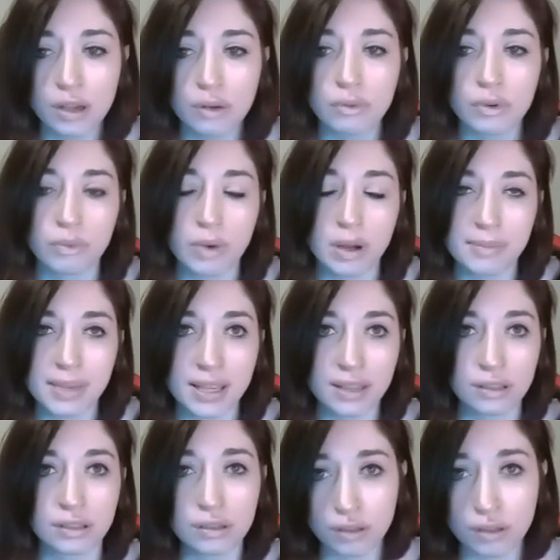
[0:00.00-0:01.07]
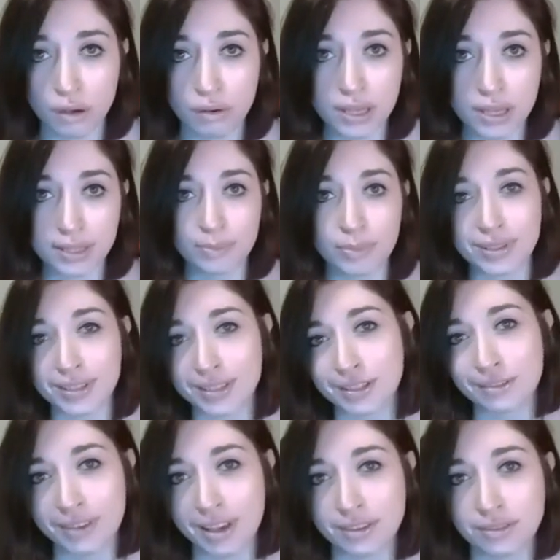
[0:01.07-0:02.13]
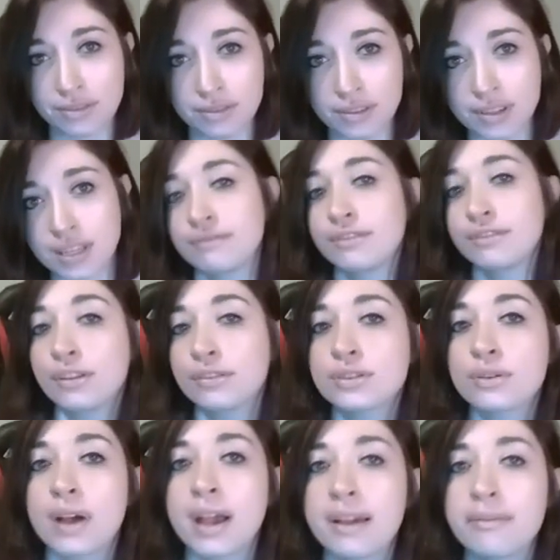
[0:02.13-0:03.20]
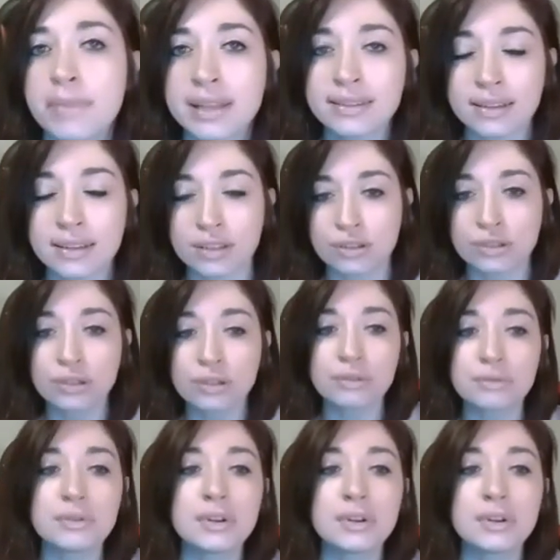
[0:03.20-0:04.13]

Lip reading: with 1 being the slowest, but still faster than default. So I have mine set to 2.